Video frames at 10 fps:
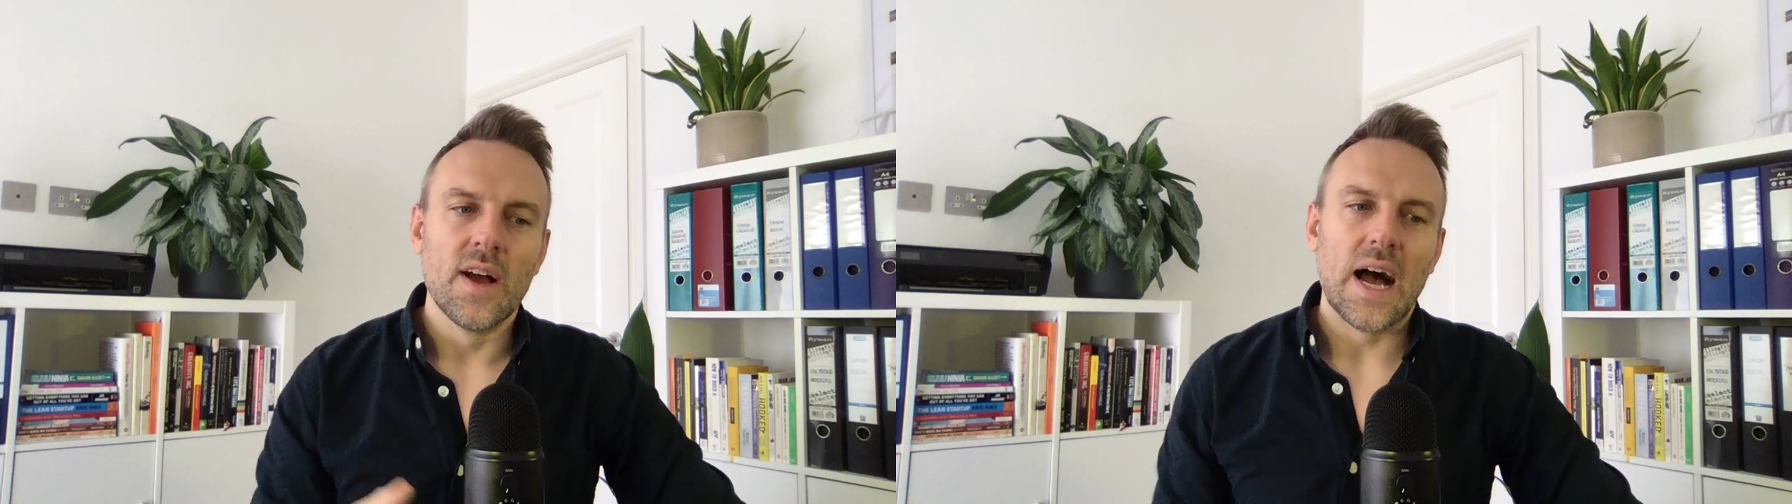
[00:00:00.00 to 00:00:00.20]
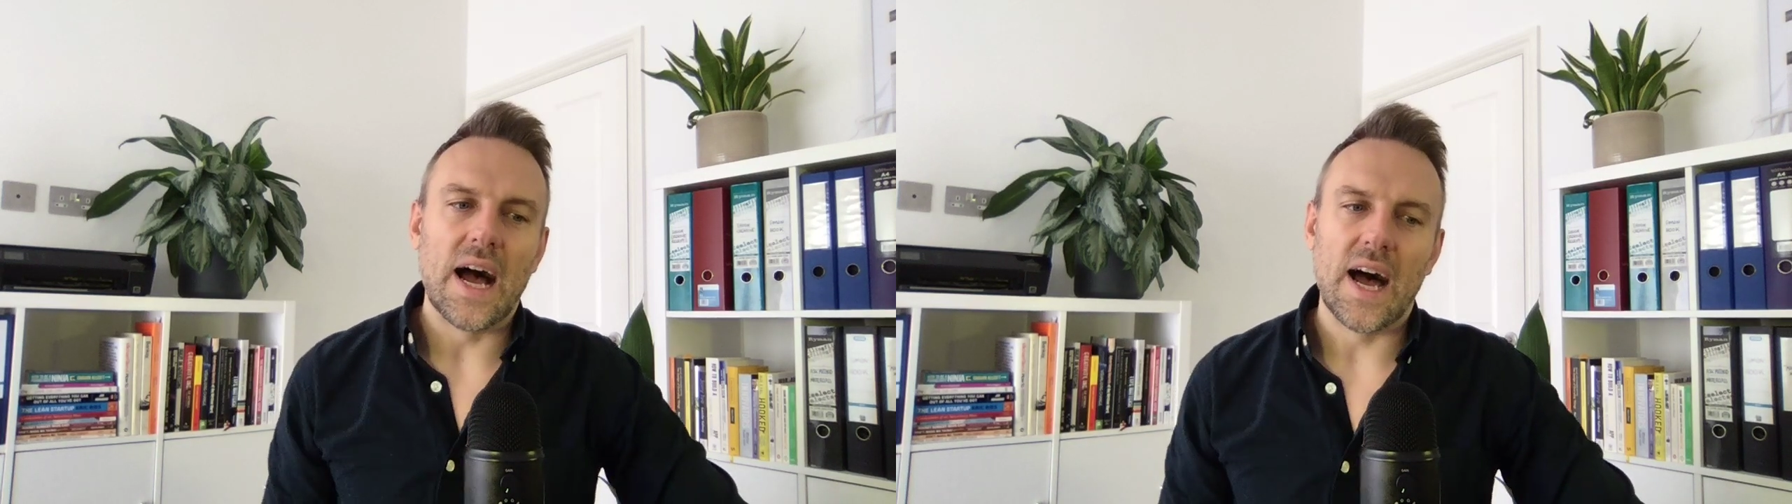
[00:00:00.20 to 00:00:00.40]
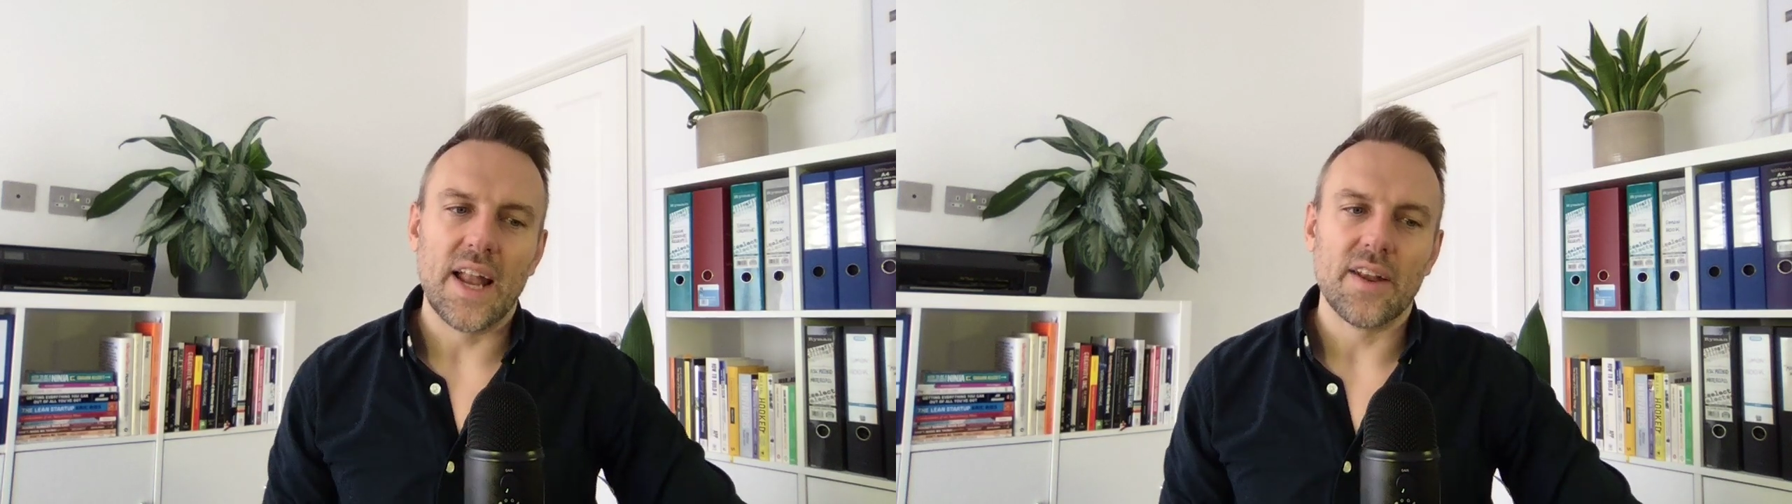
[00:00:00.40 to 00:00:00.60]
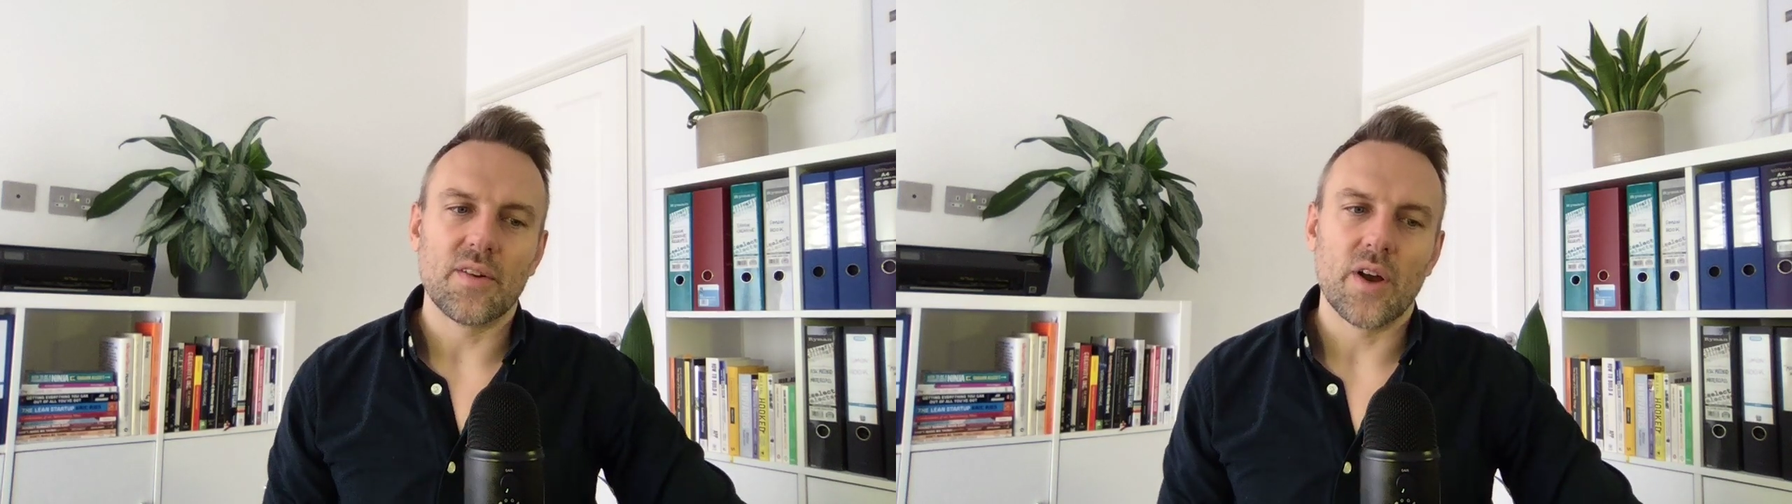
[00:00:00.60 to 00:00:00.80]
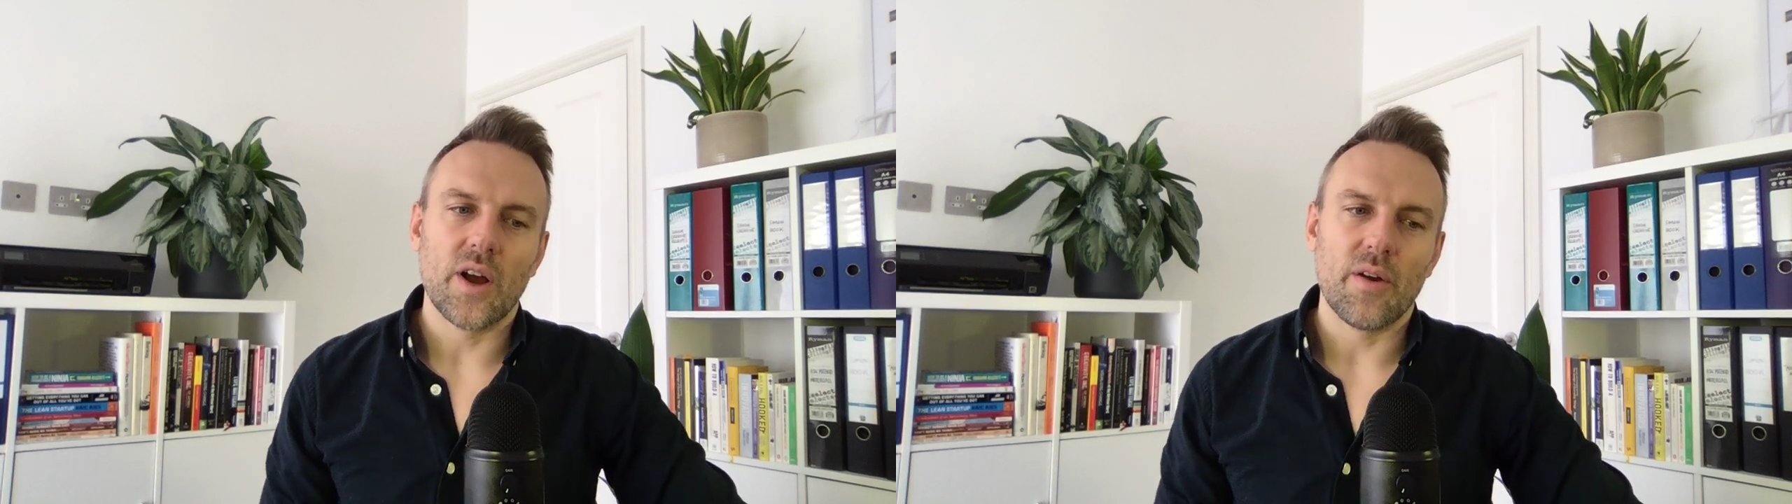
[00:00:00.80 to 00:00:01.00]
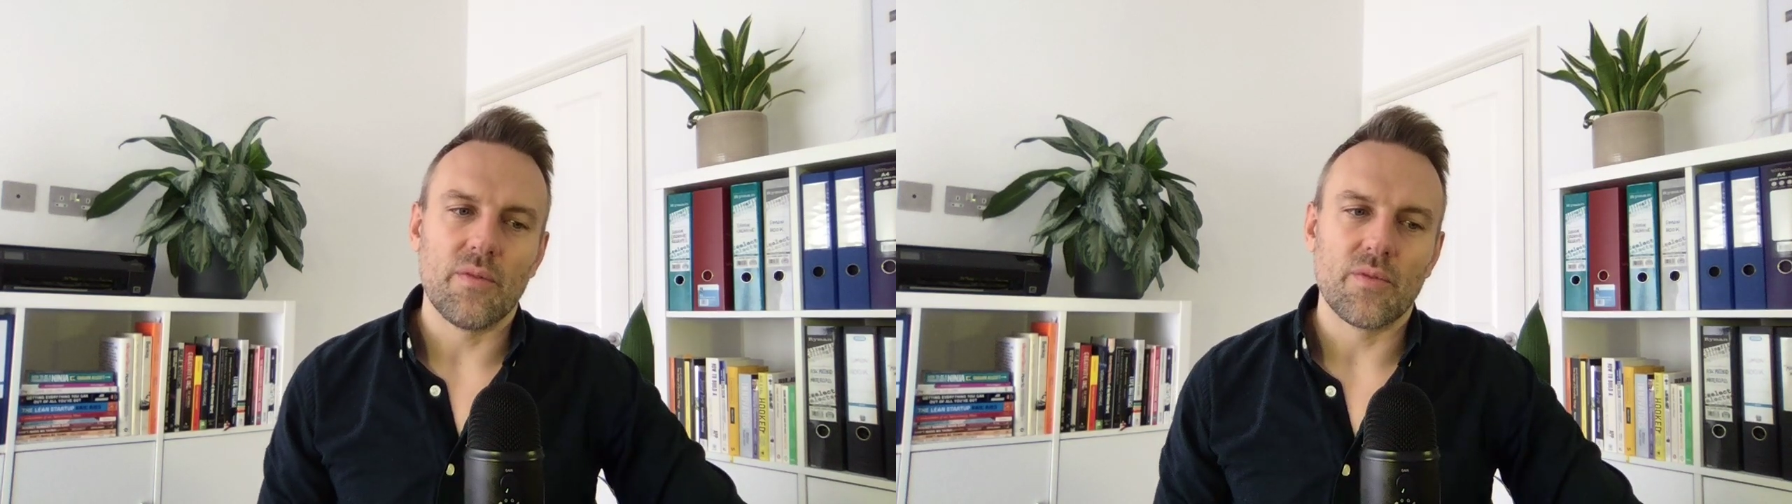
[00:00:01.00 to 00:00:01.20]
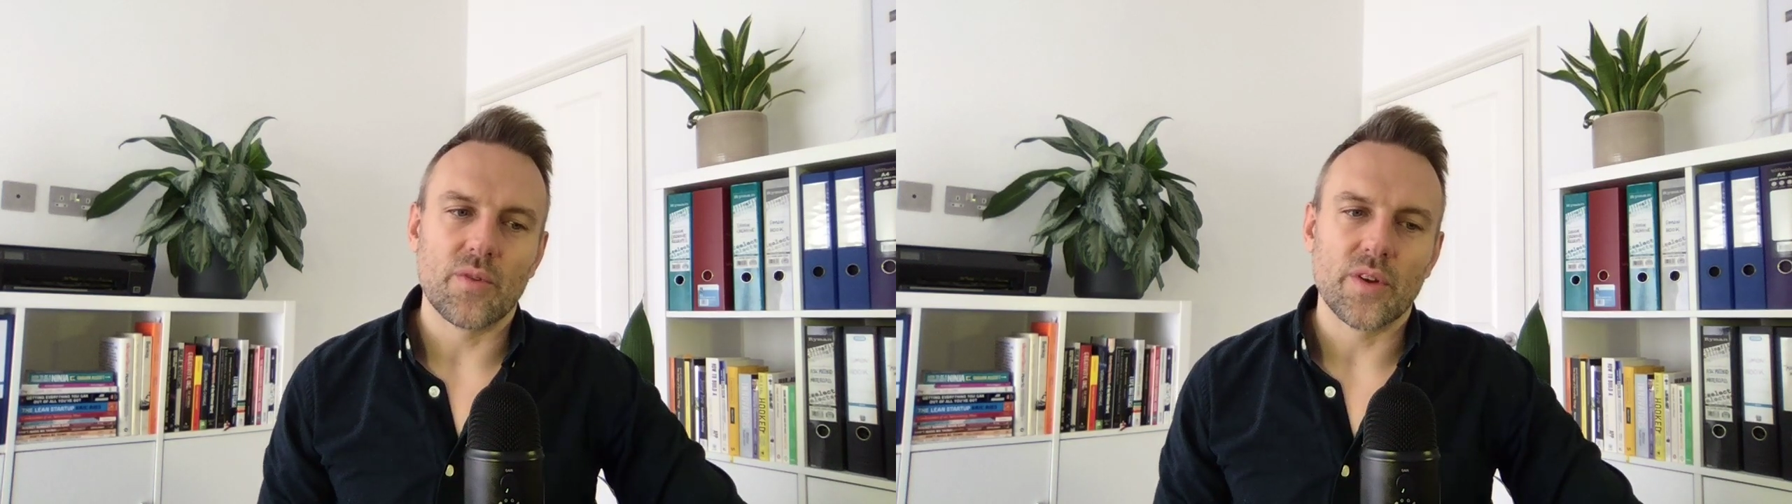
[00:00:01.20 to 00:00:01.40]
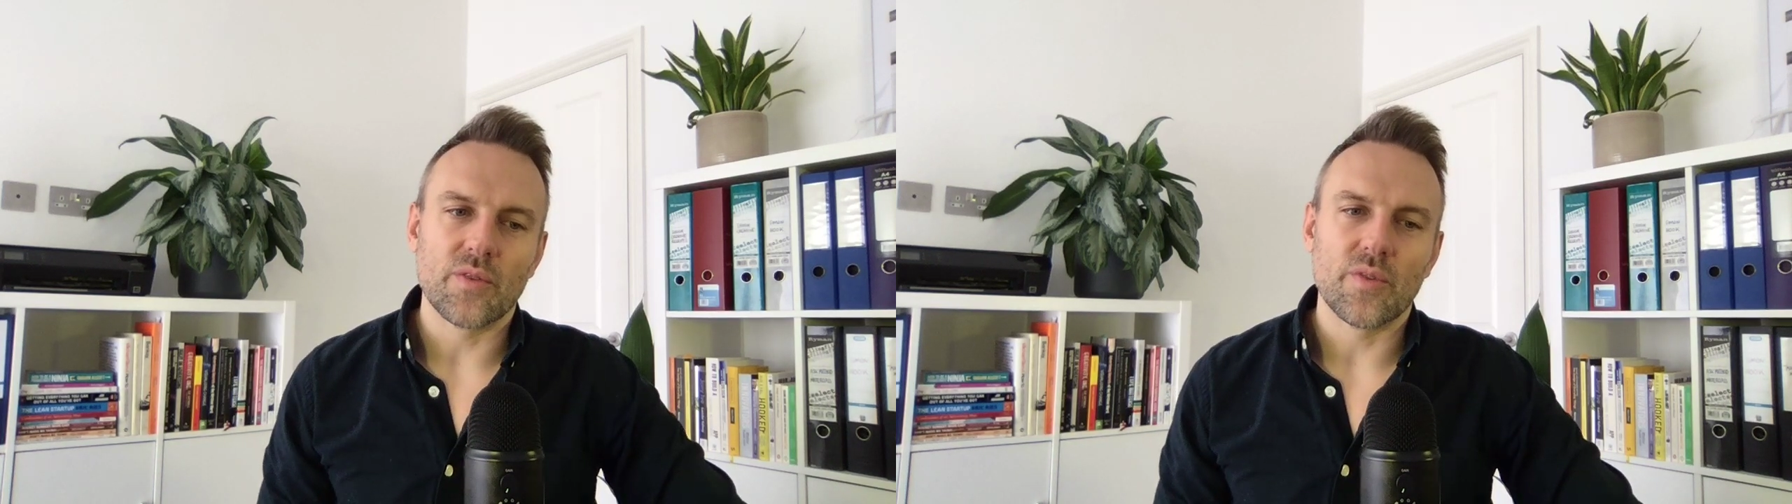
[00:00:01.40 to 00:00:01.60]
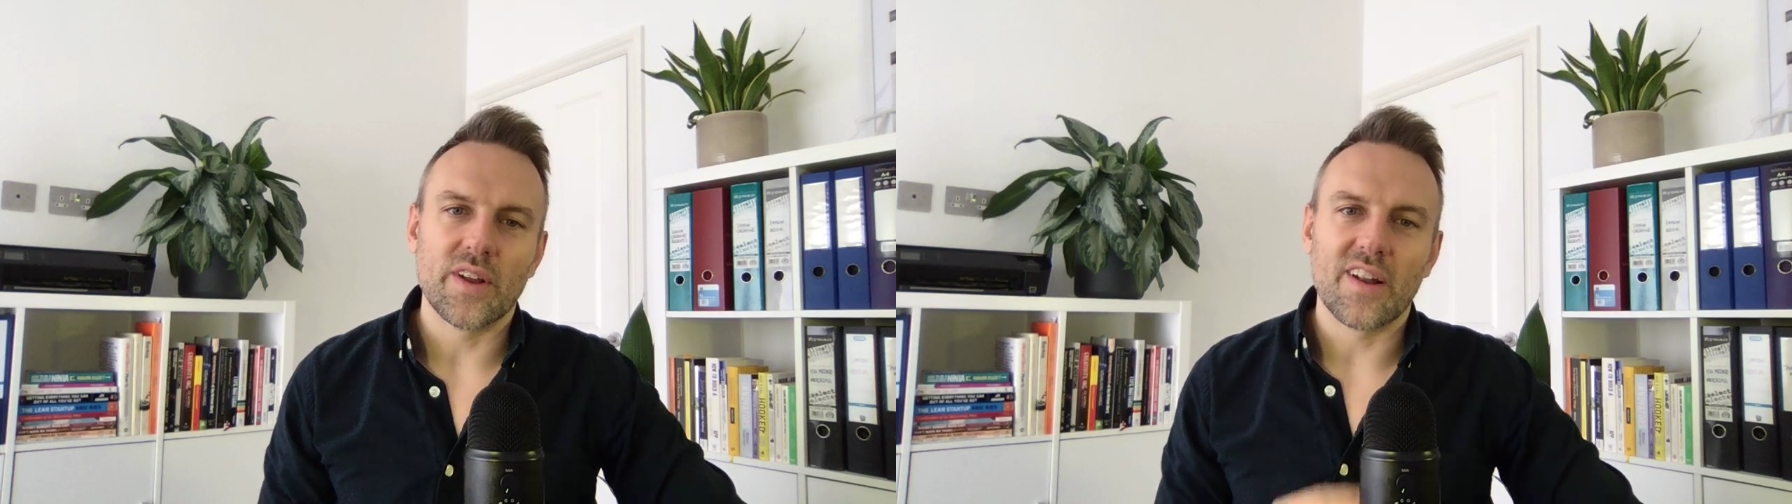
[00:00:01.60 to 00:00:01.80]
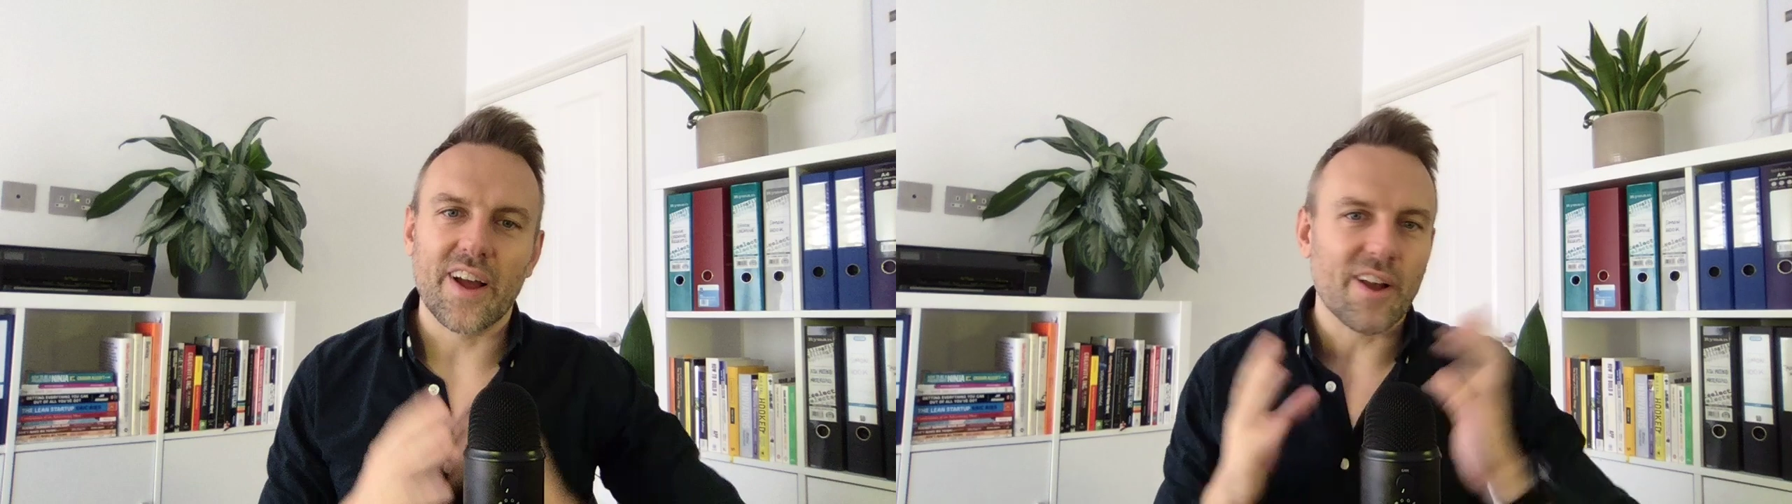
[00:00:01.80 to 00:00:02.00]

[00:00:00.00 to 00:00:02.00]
and we're